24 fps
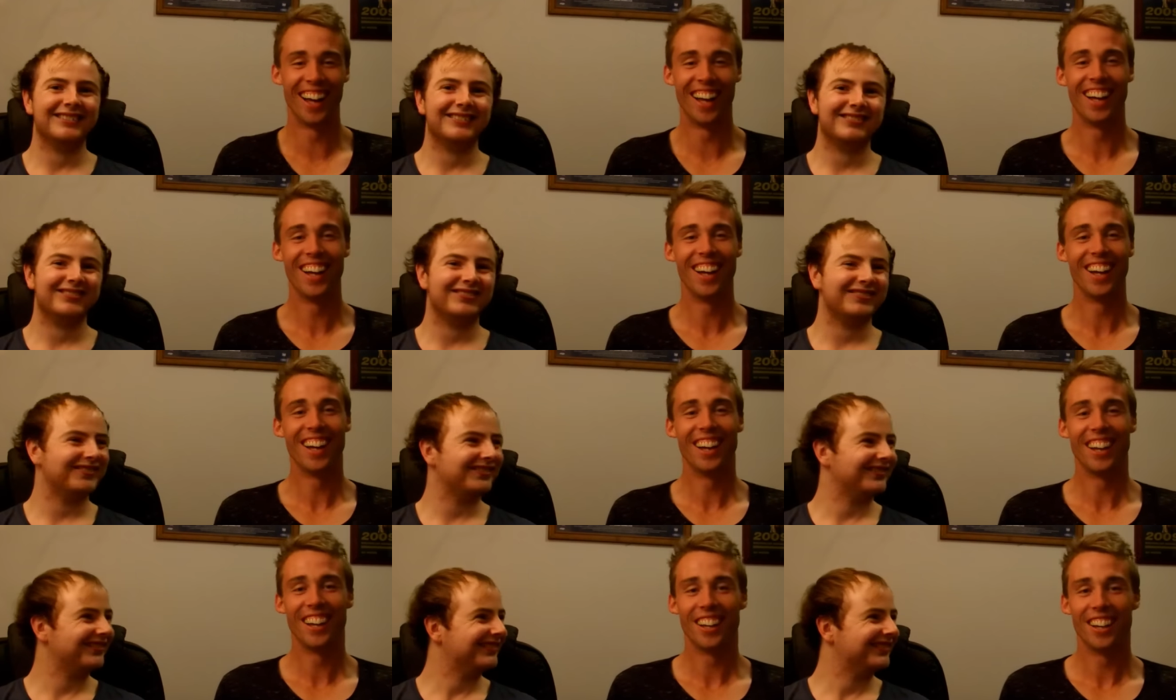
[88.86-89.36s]
Speaker 1: game.
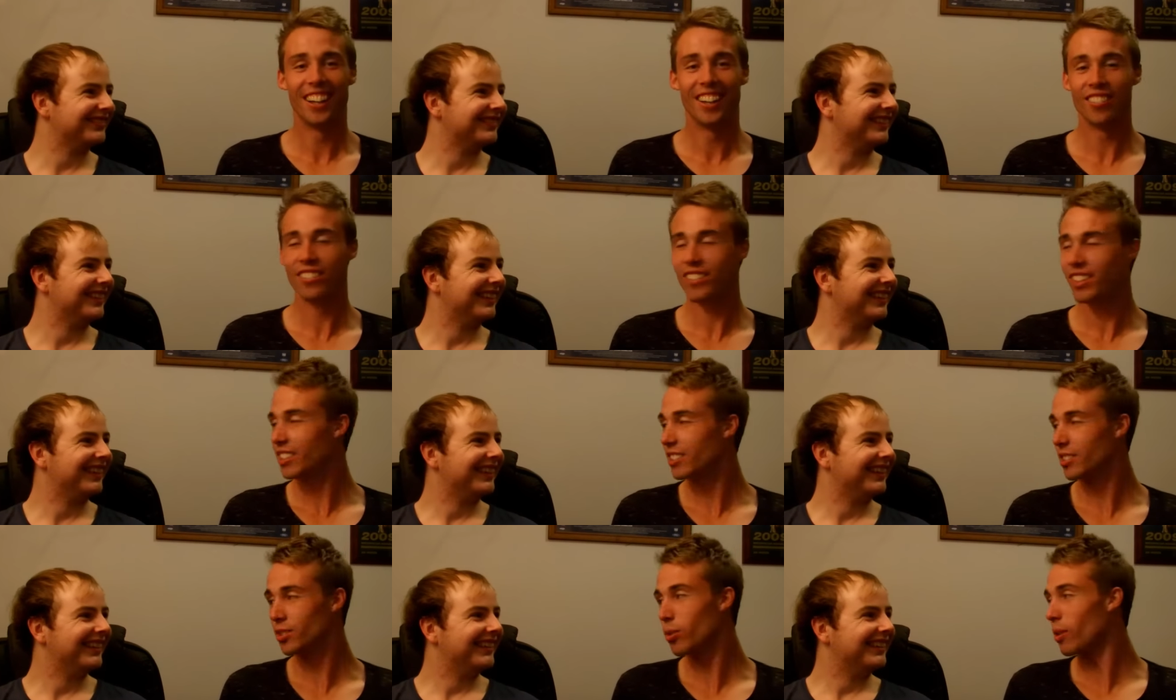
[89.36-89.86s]

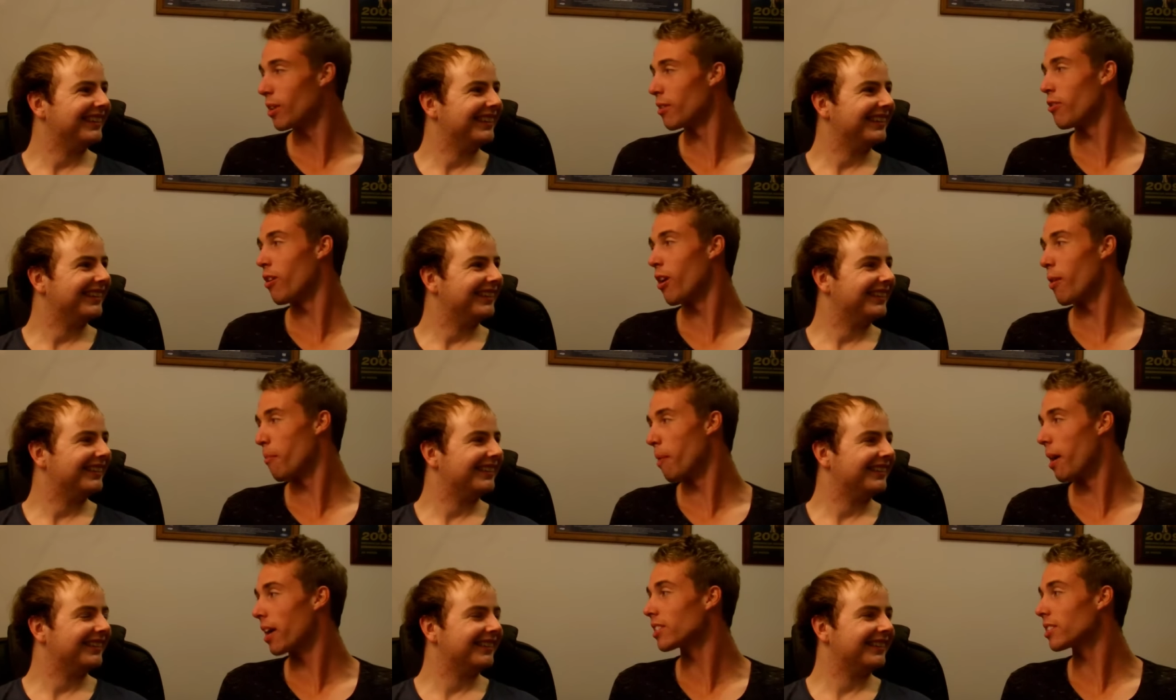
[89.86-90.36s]
It's
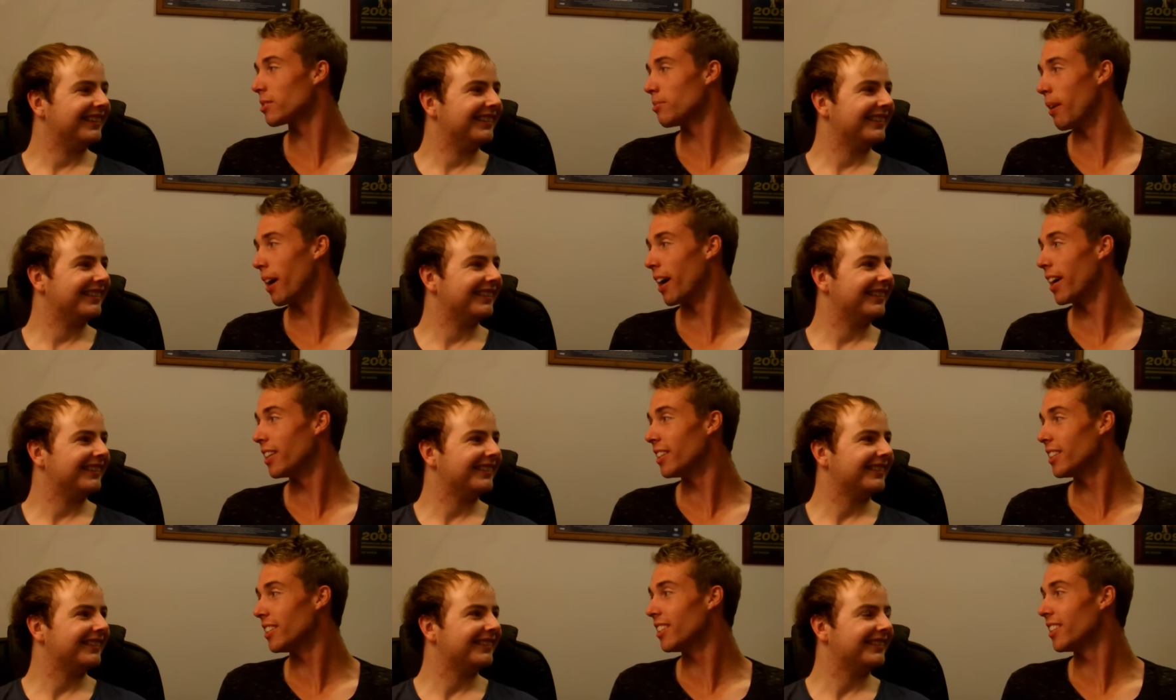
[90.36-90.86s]
25 bucks,
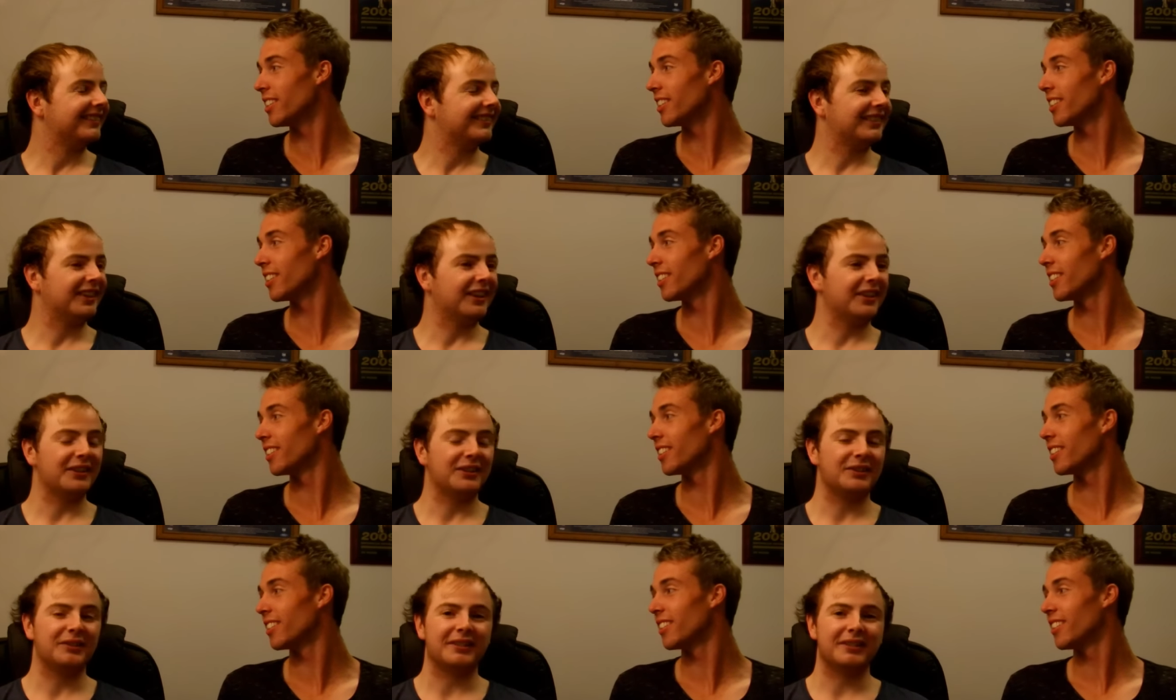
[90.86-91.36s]
mate.
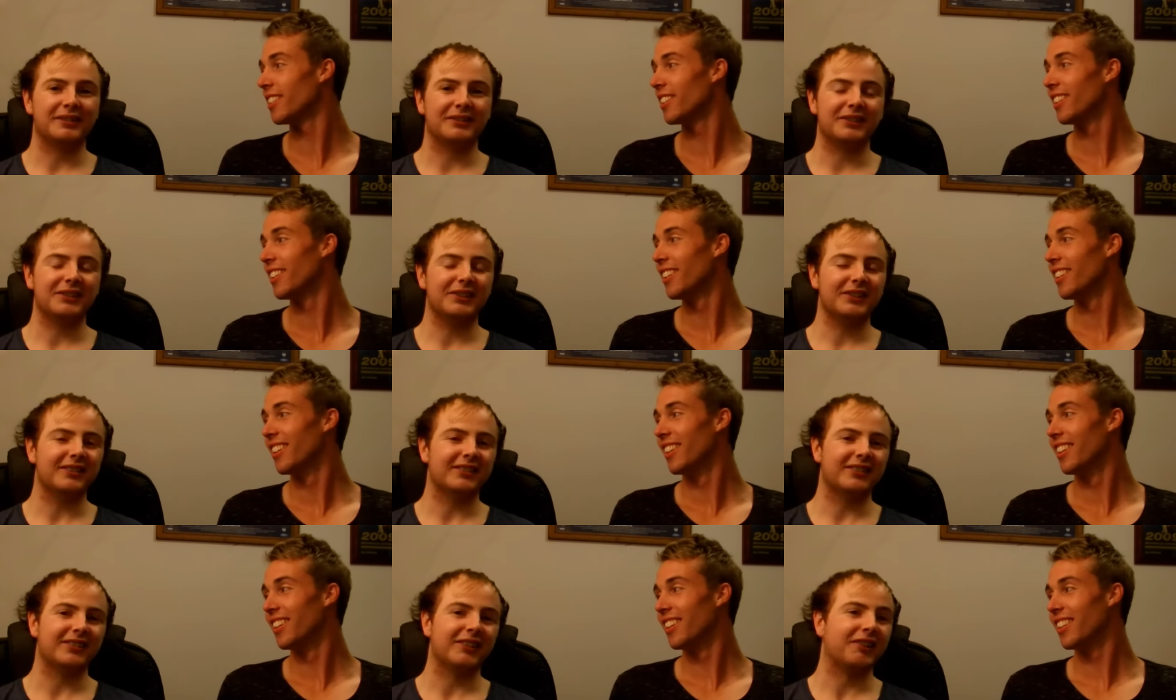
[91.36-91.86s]
Speaker 2: Down to 25,
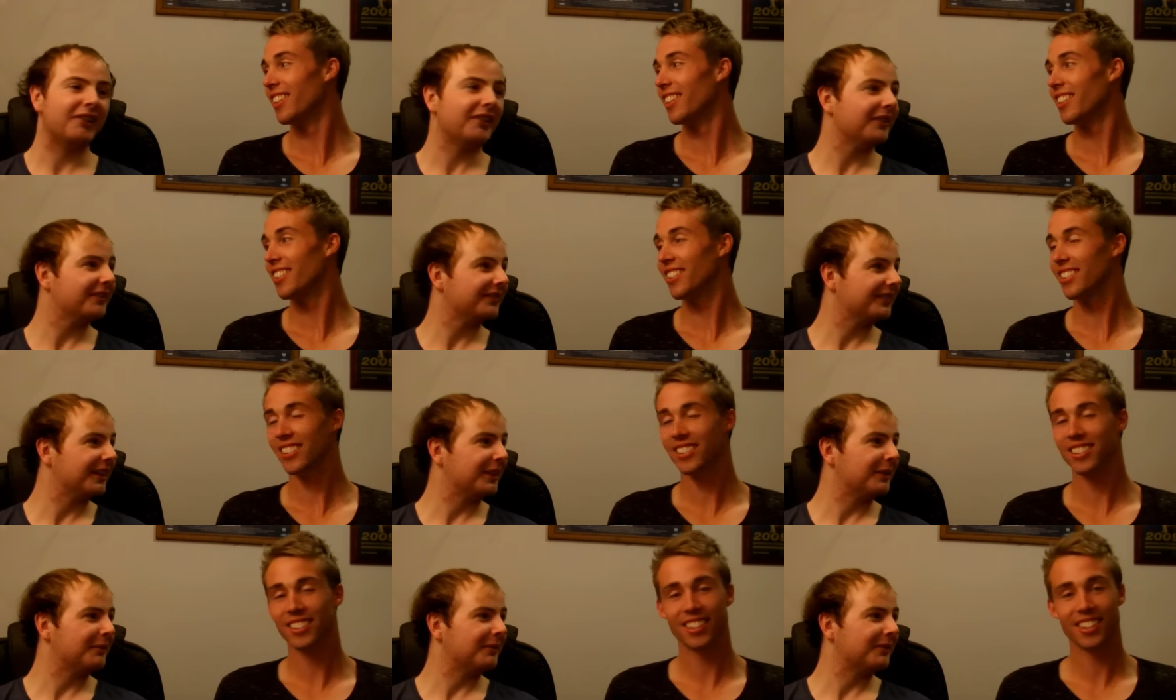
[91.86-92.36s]
all
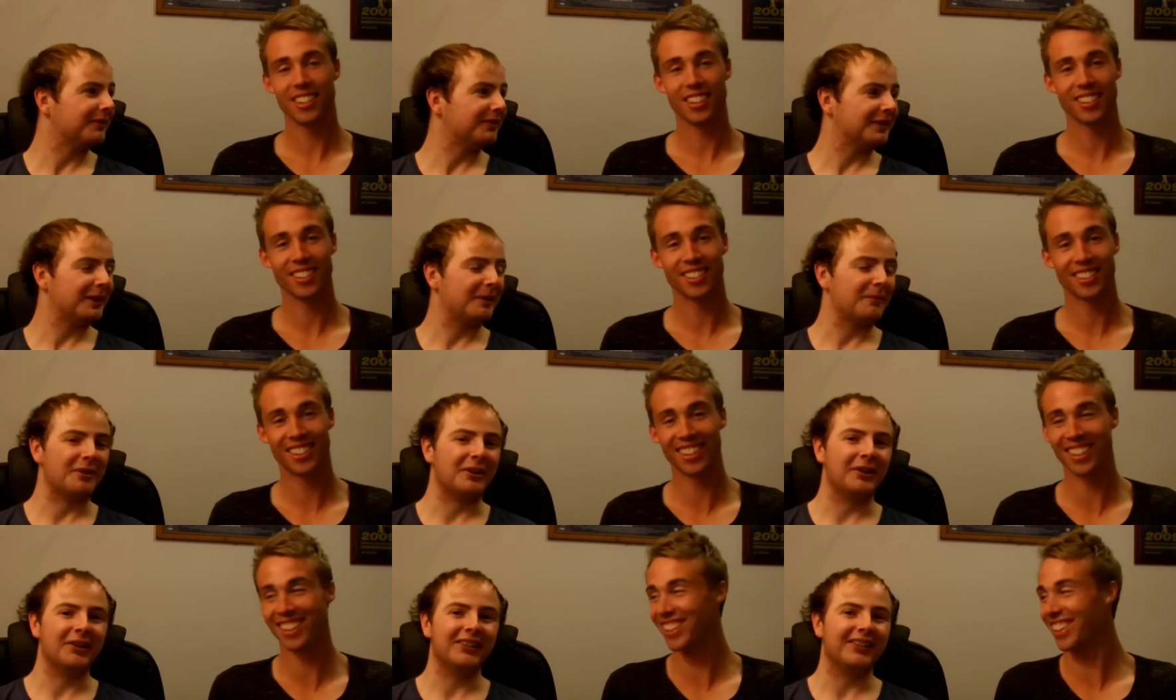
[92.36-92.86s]
right. Get,
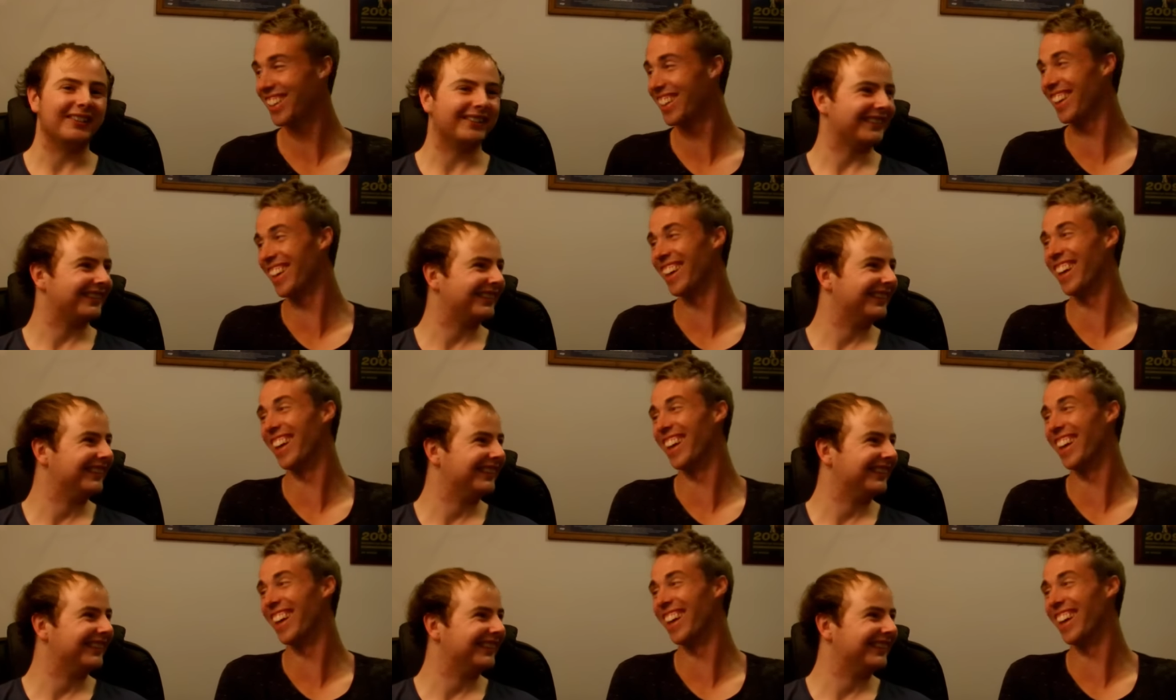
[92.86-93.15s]
get me on it.